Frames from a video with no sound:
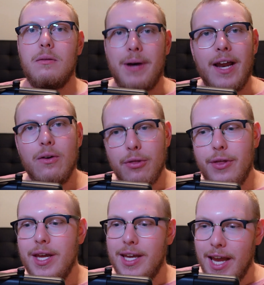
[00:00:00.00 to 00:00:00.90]
But I don't
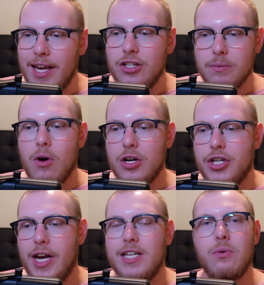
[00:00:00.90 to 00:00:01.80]
think getting Ja'Marr
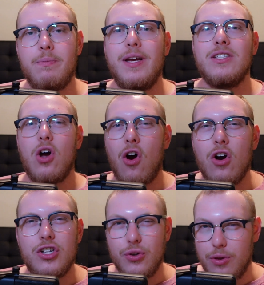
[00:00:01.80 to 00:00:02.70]
Chase would be as
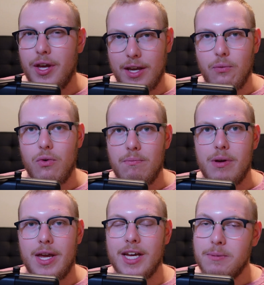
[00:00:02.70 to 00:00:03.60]
hard as you think it would
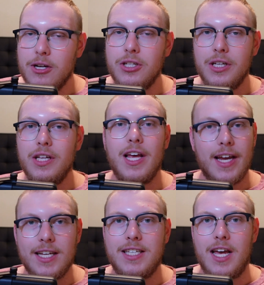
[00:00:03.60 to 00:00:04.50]
be, especially,
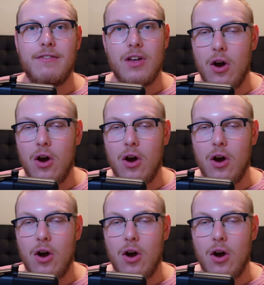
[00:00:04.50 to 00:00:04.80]
like I said, if the